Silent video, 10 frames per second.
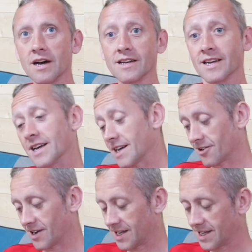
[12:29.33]
Yeah, yeah, go
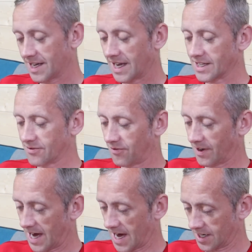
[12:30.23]
ahead. He's
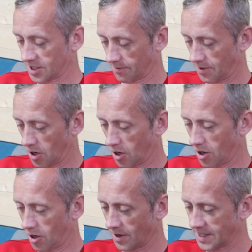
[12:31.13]
flying and something.
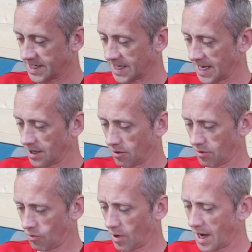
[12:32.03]
Oh, he cheat.
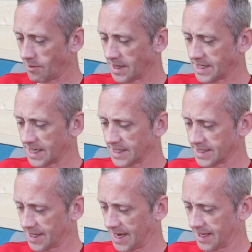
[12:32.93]
Why would he change
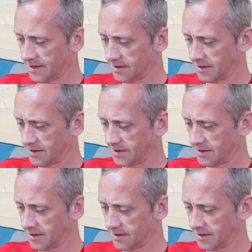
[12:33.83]
to that?